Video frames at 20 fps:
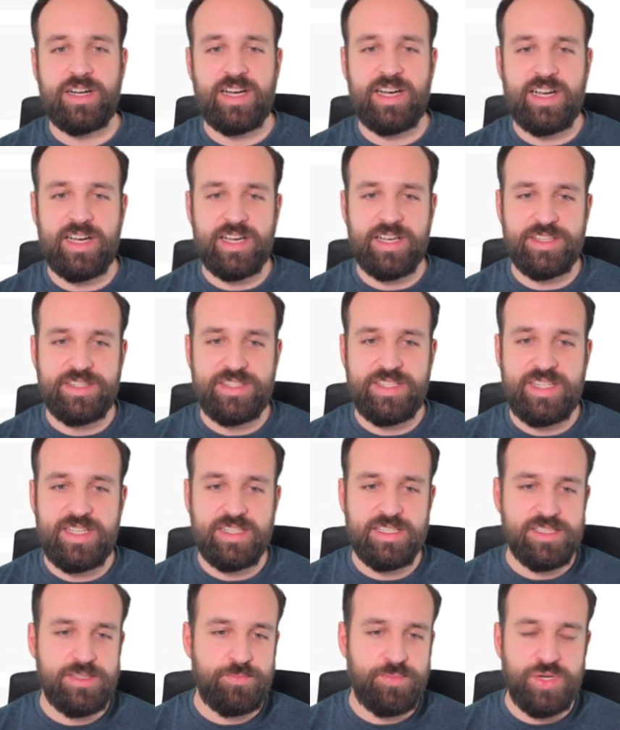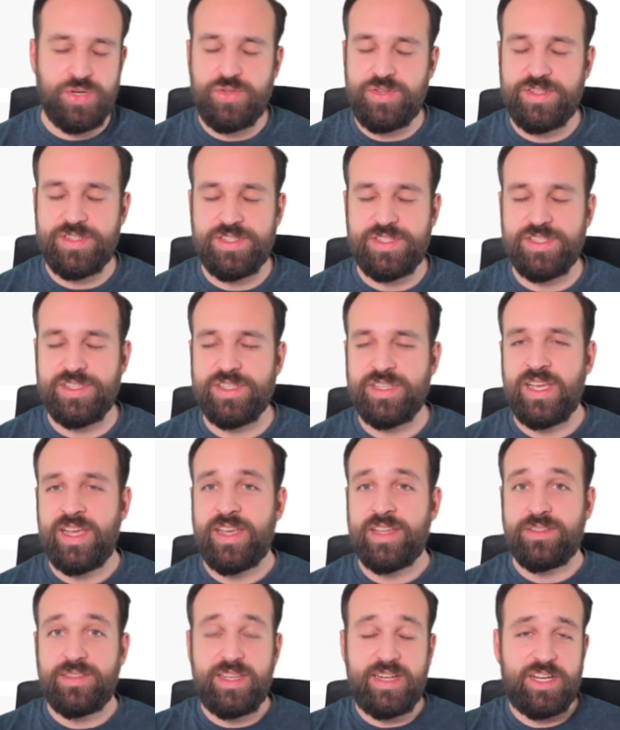uh, deals, bonuses
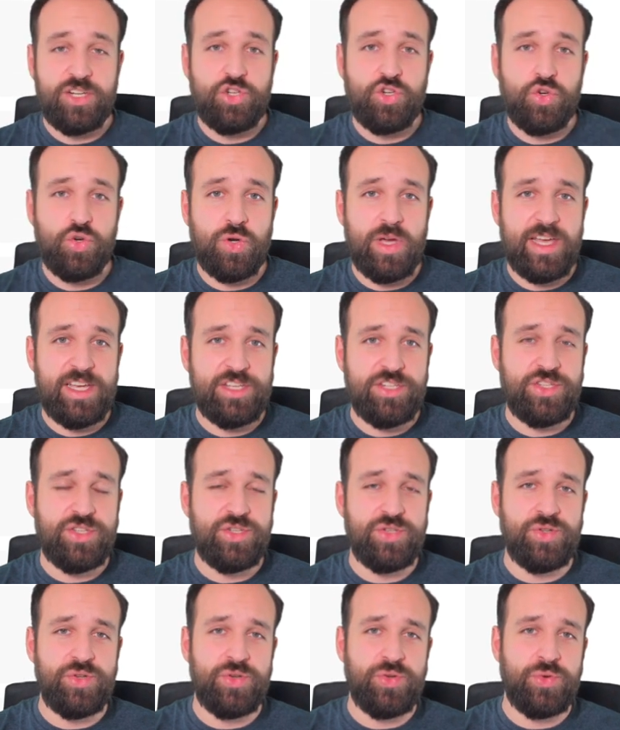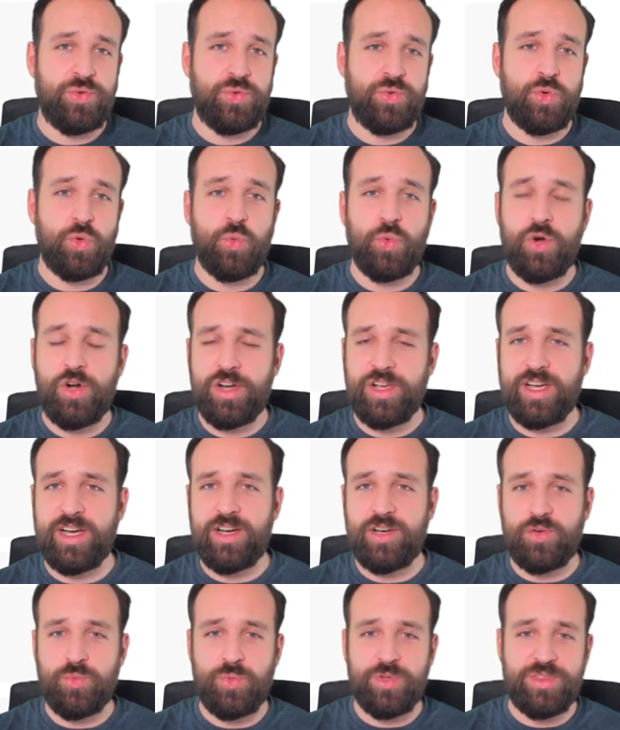that I try to work
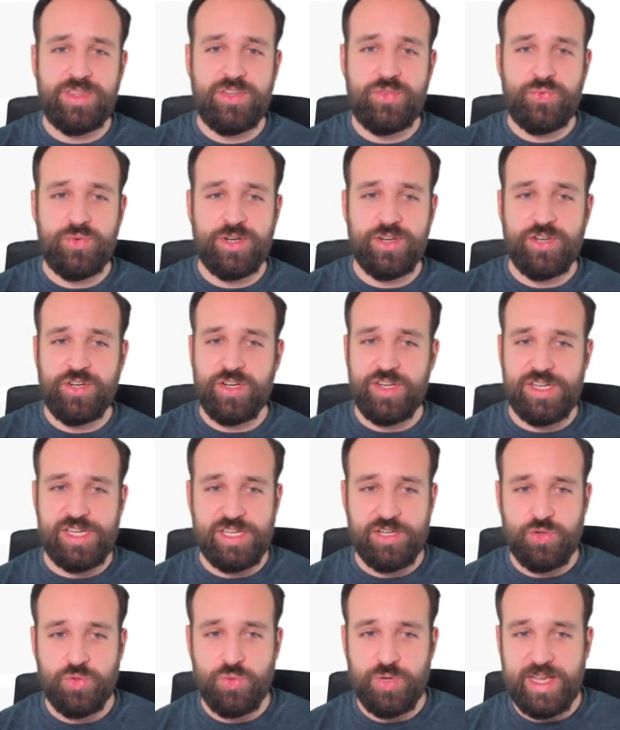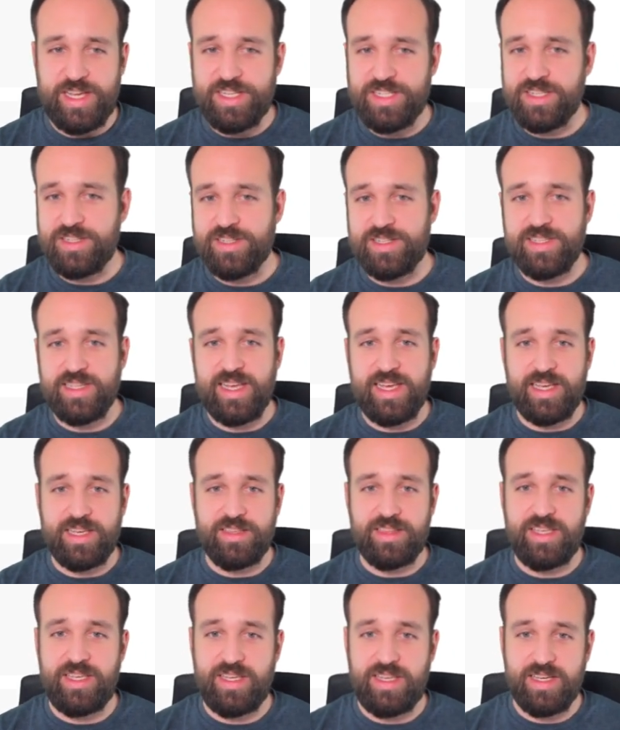out with different content creators, like
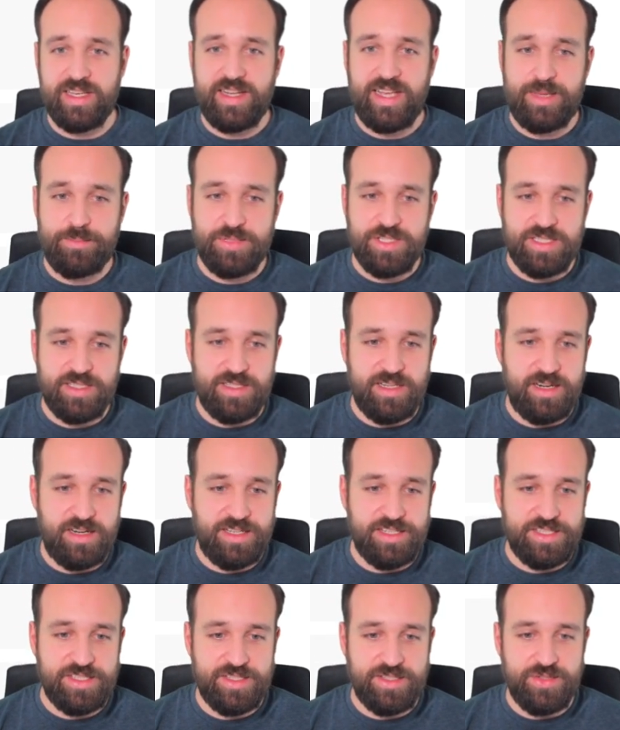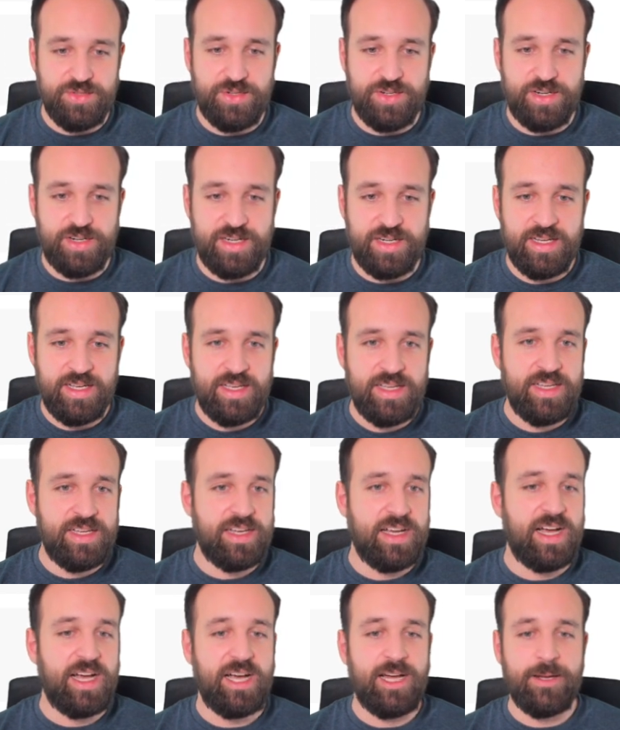the App Starter Store,
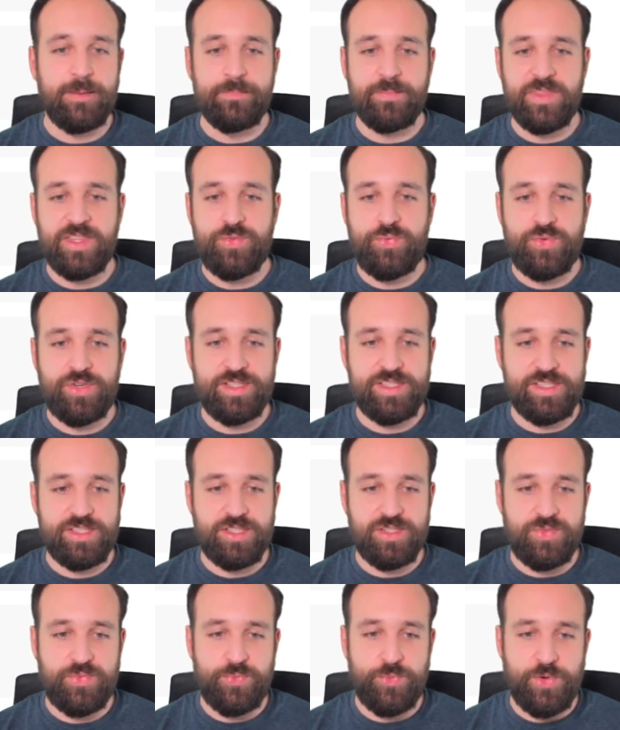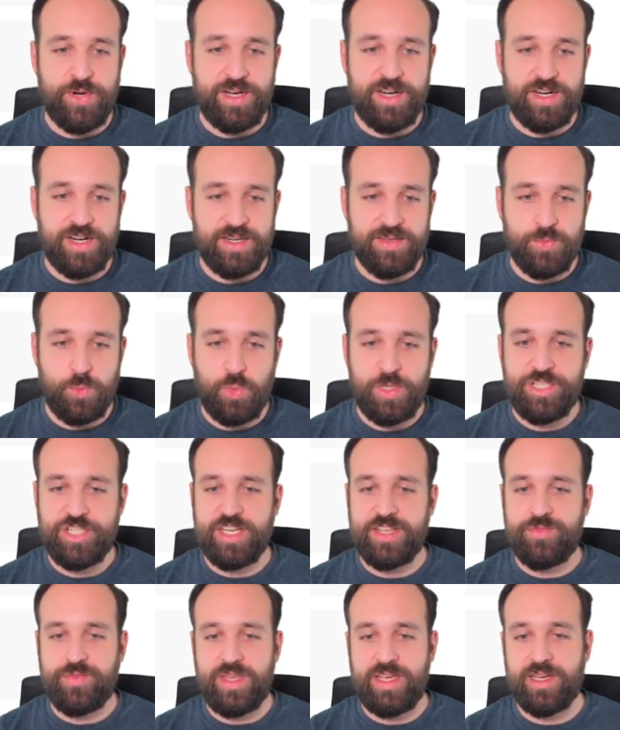um, different software, which I
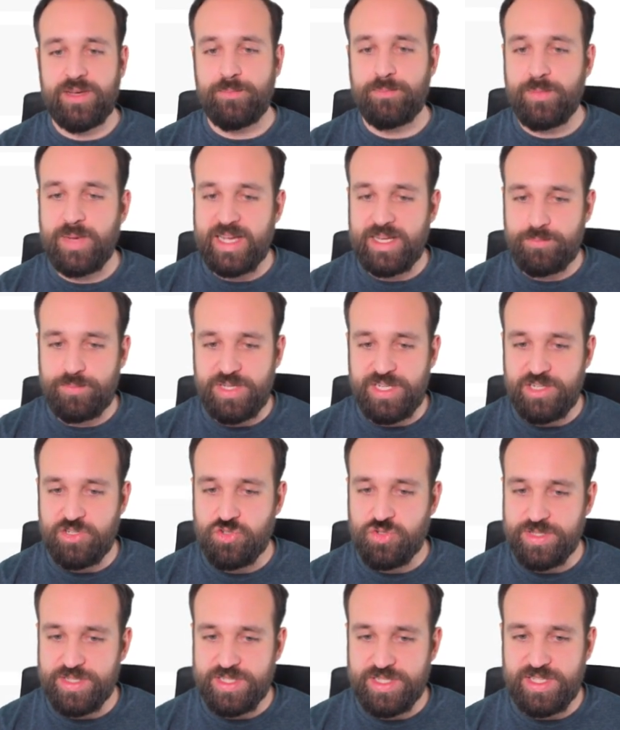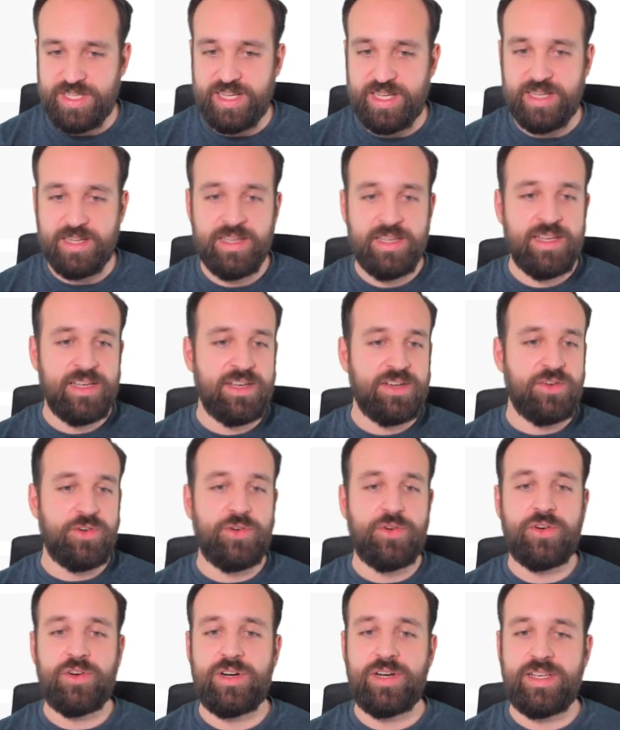think might be interesting,
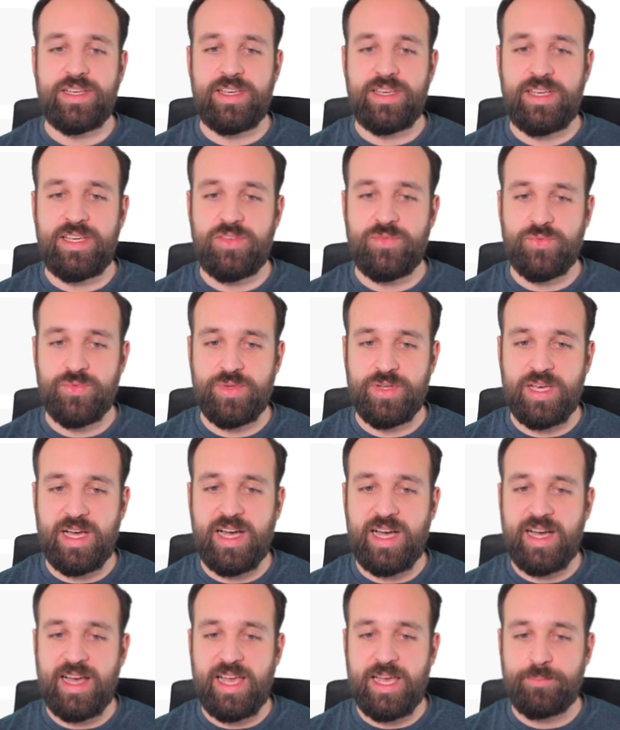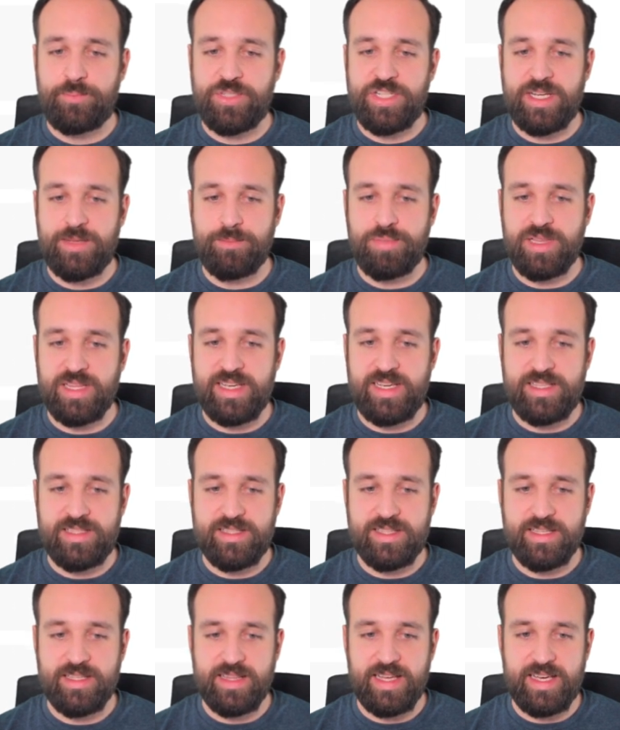or even uh, app templates
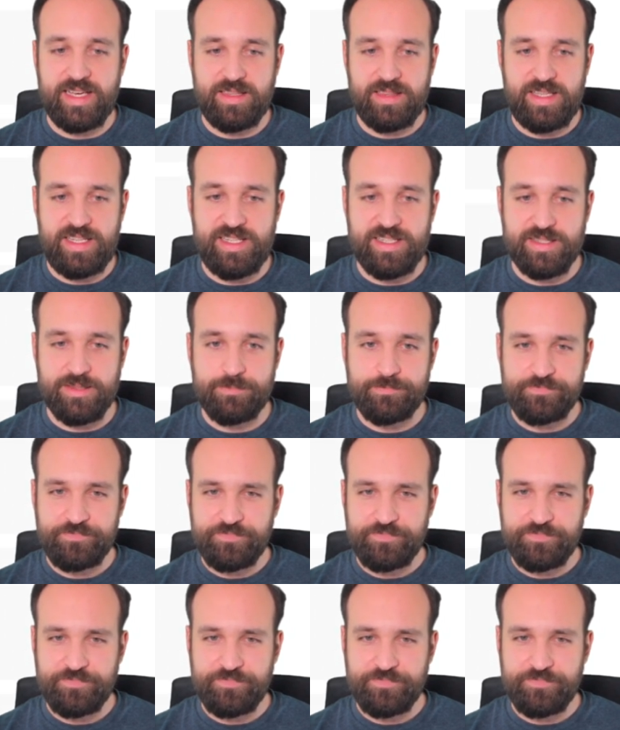like these.